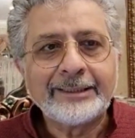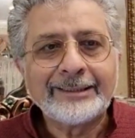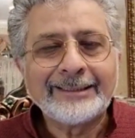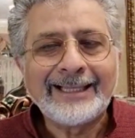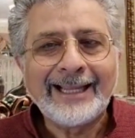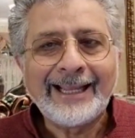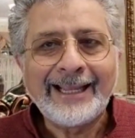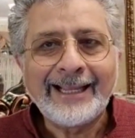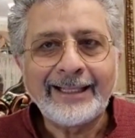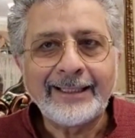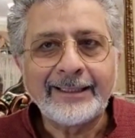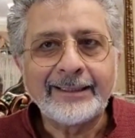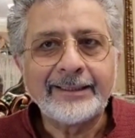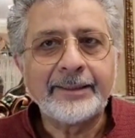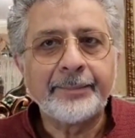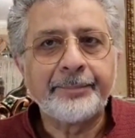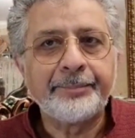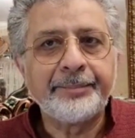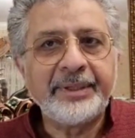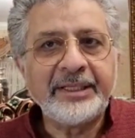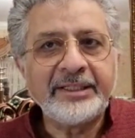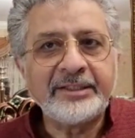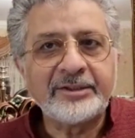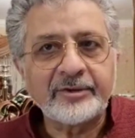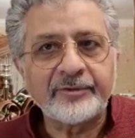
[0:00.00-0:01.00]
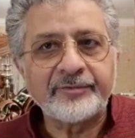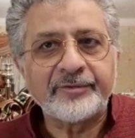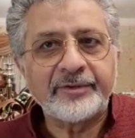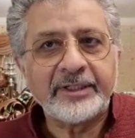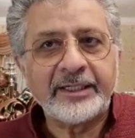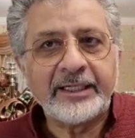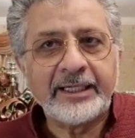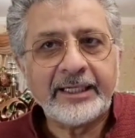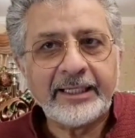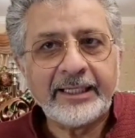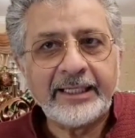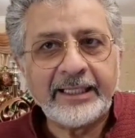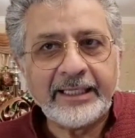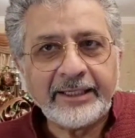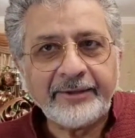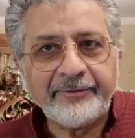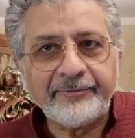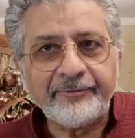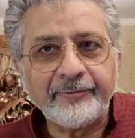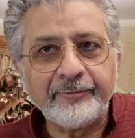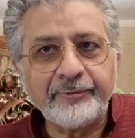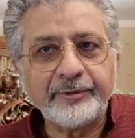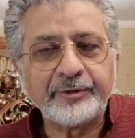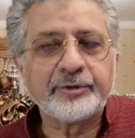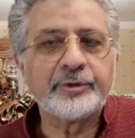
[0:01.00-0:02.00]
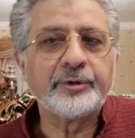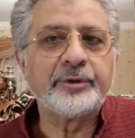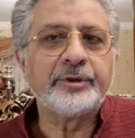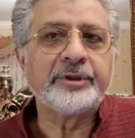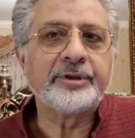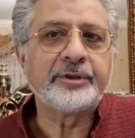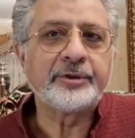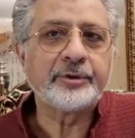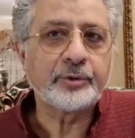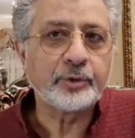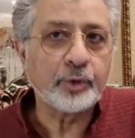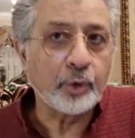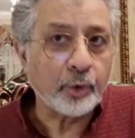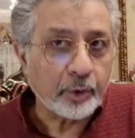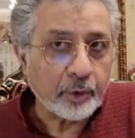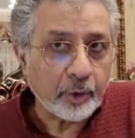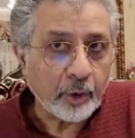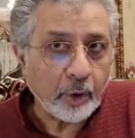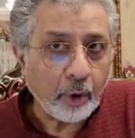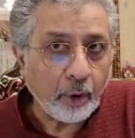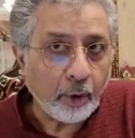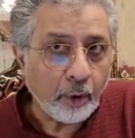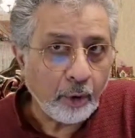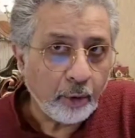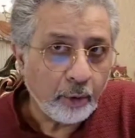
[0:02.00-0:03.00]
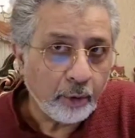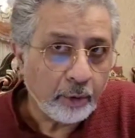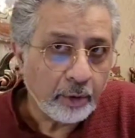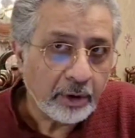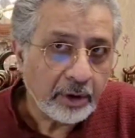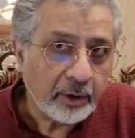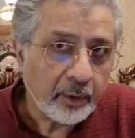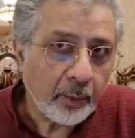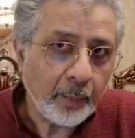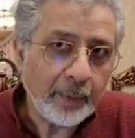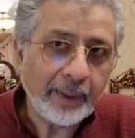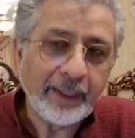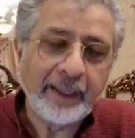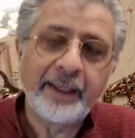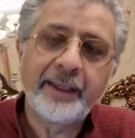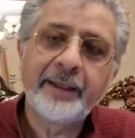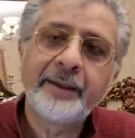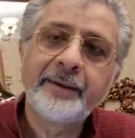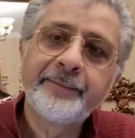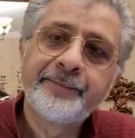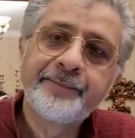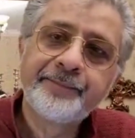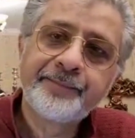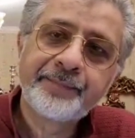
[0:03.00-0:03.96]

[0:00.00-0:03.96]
take the piece of the leaf which it took all the way